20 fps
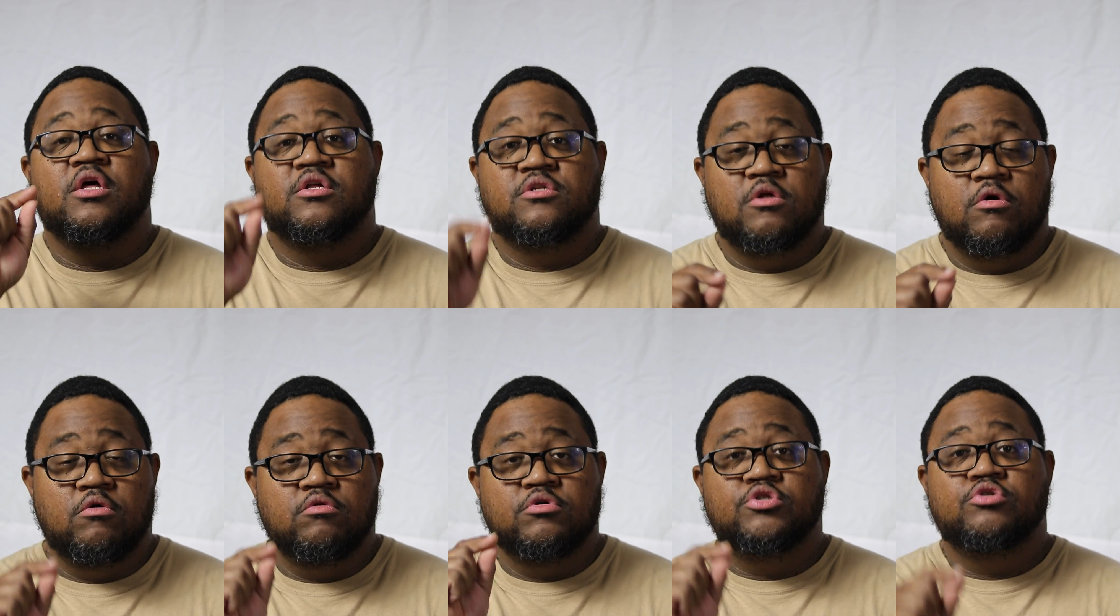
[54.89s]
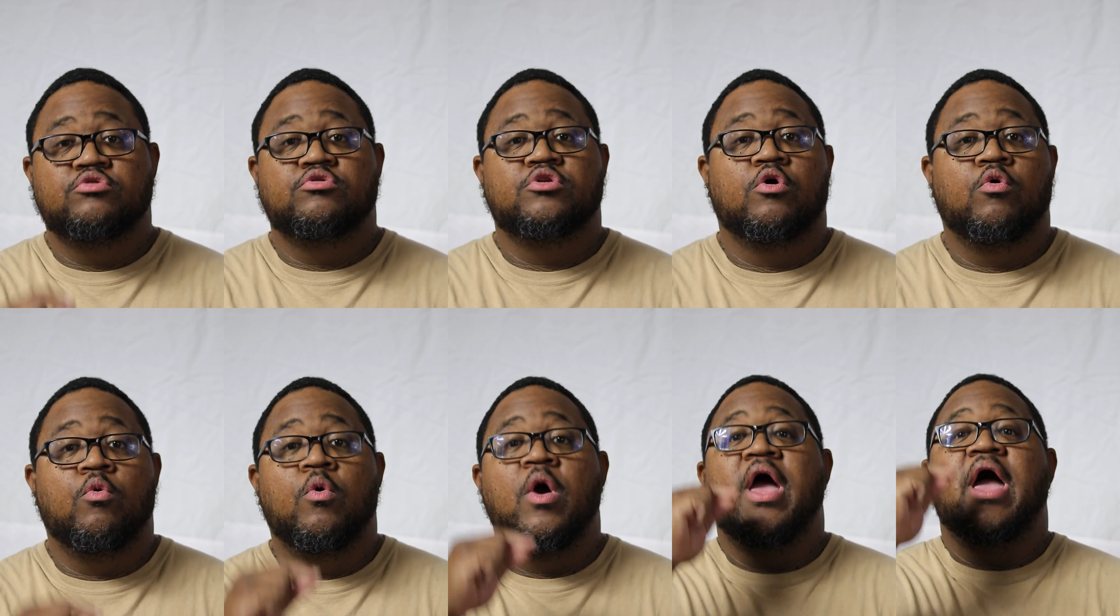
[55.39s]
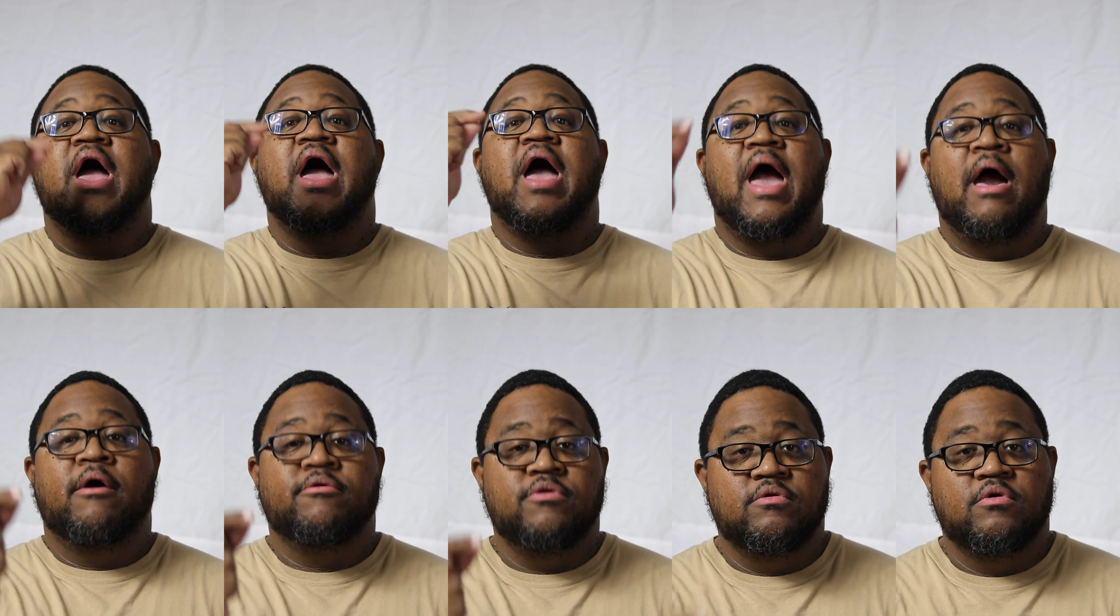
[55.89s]
as long as you know
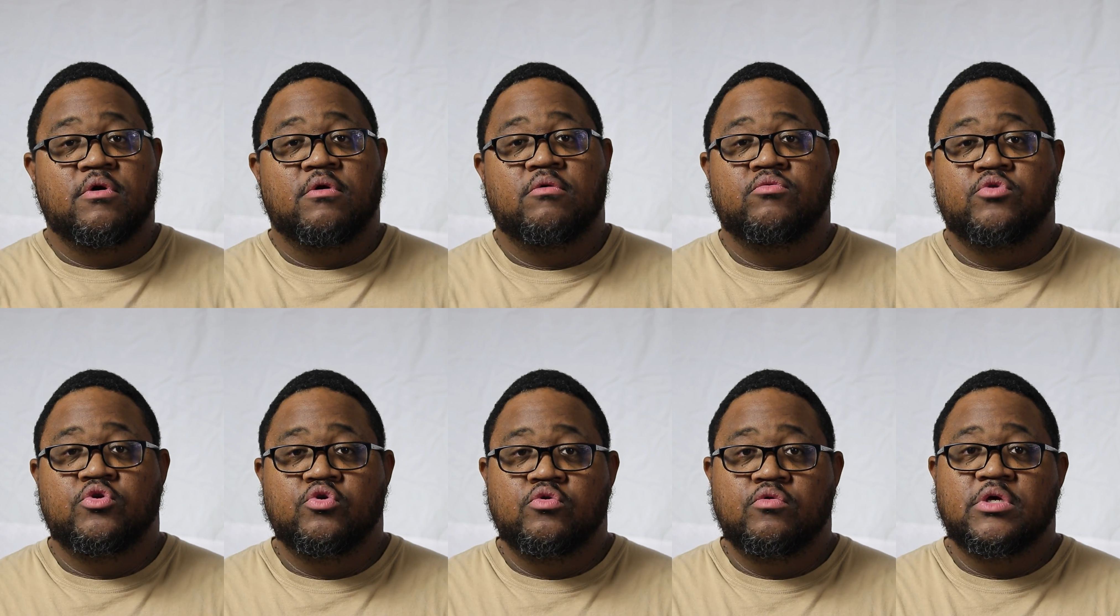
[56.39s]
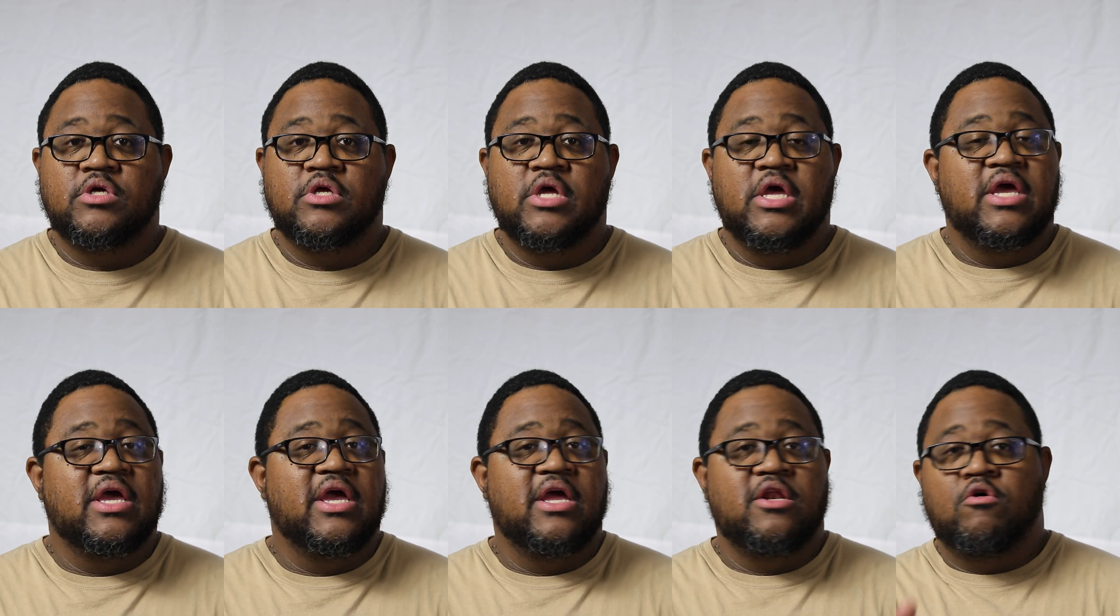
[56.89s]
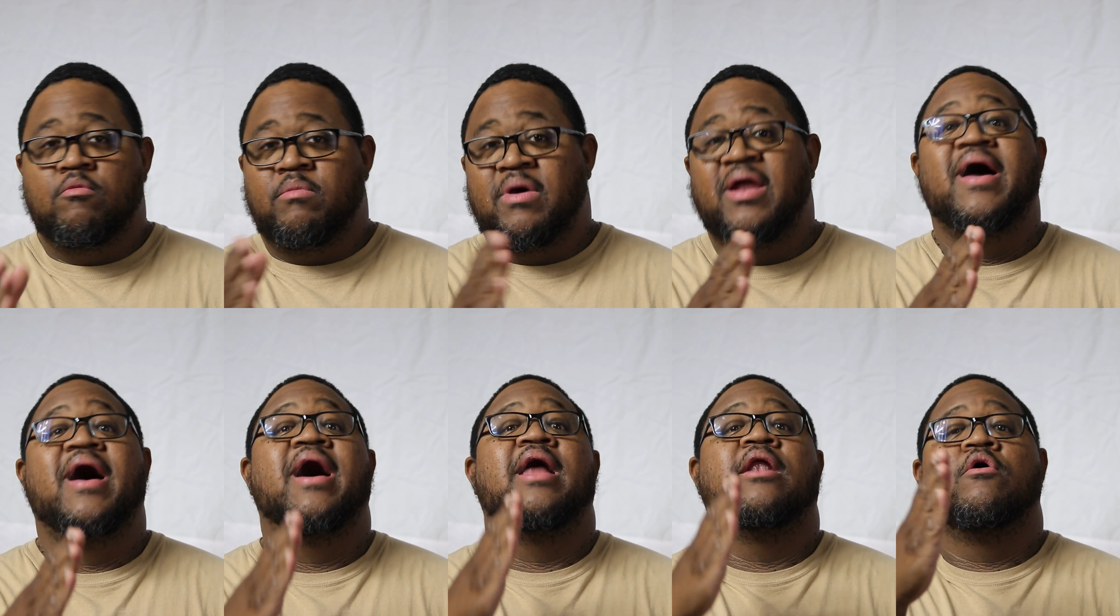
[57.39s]
how you gonna do it, it don't
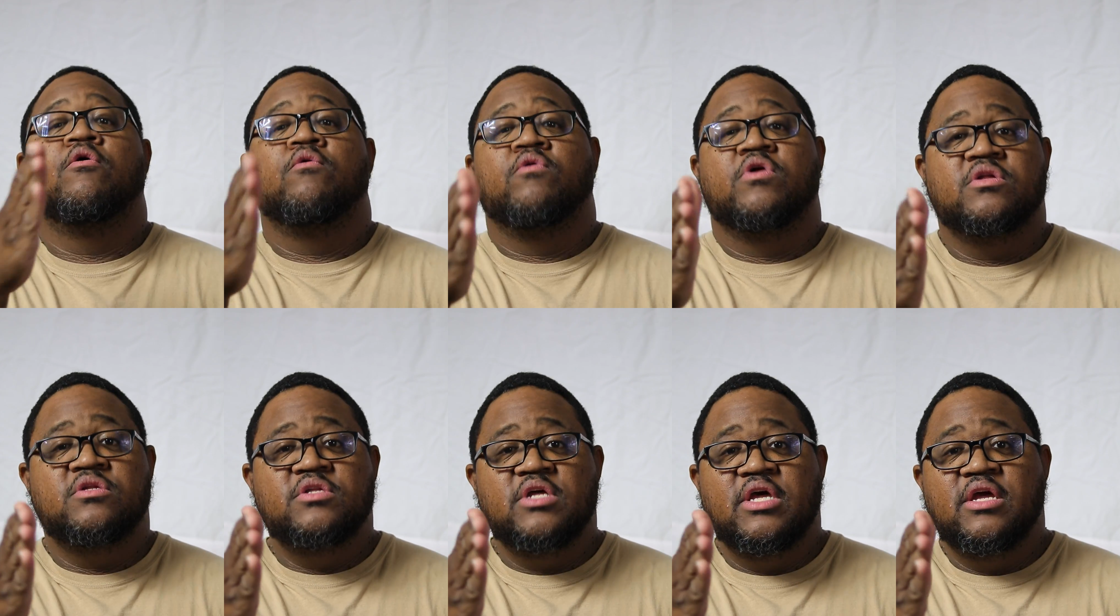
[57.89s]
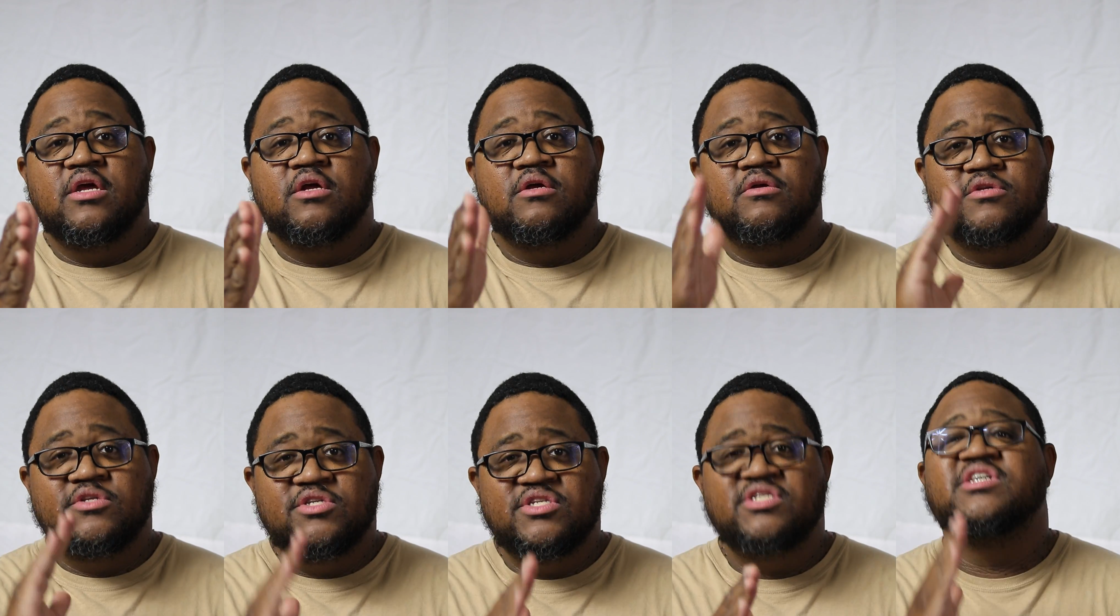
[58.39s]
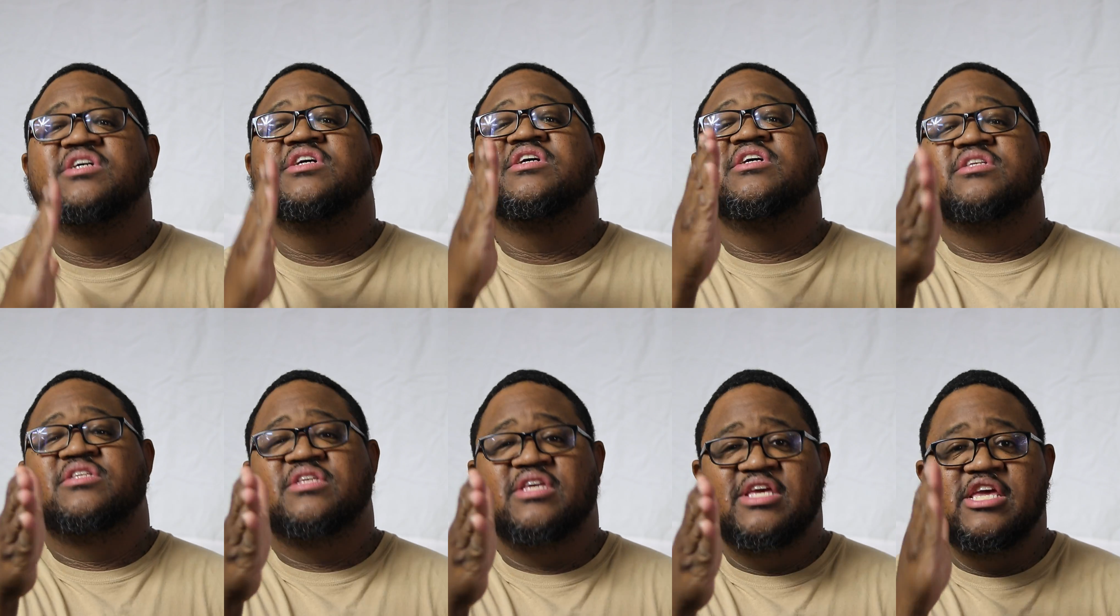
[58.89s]
matter how long it take,
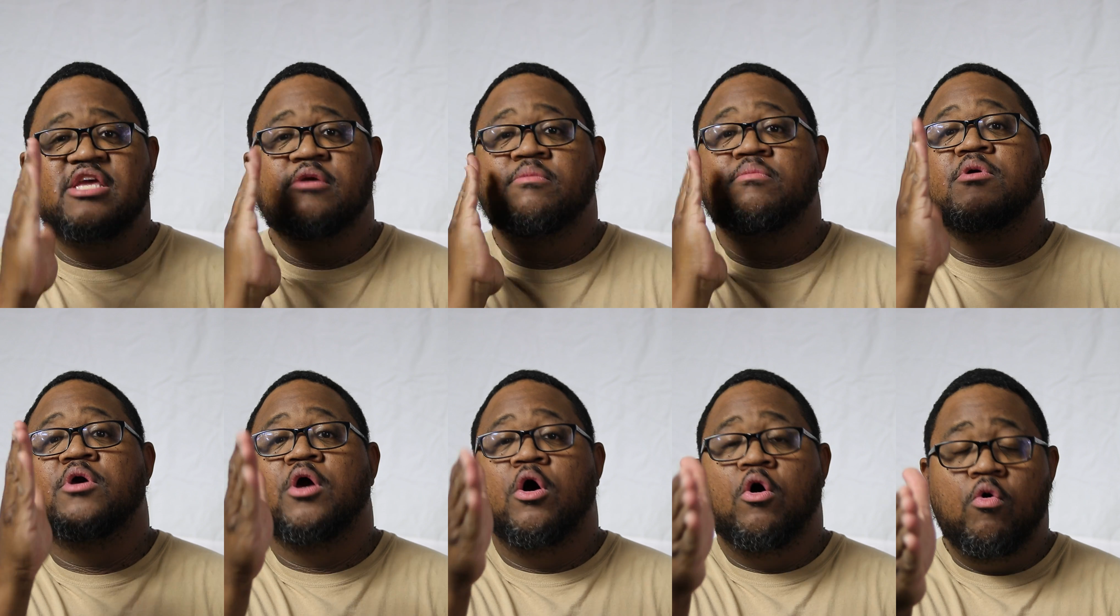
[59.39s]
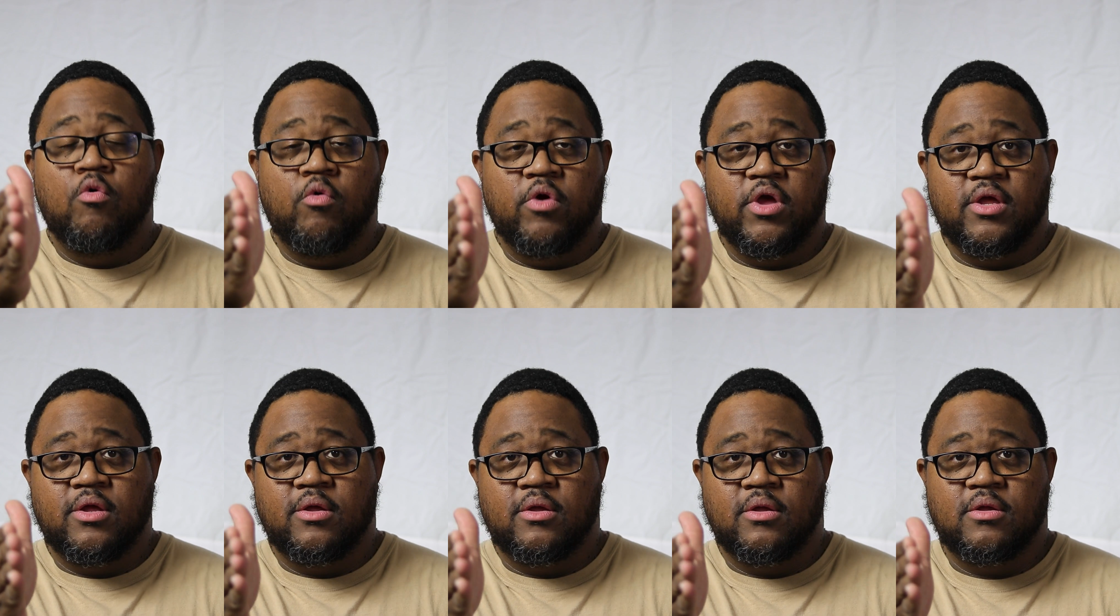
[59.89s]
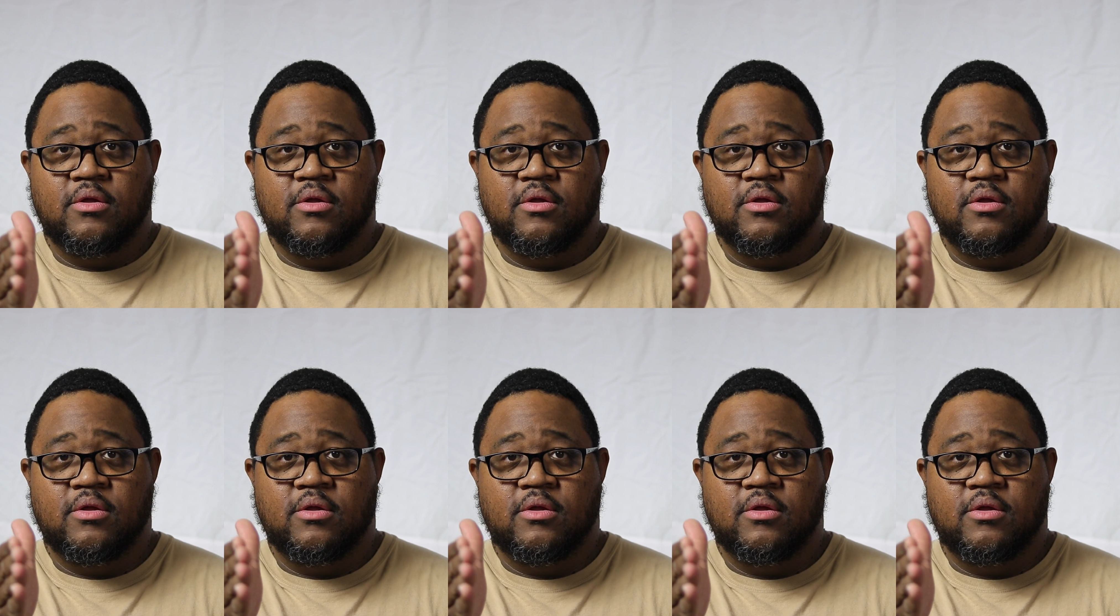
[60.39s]
just keep going.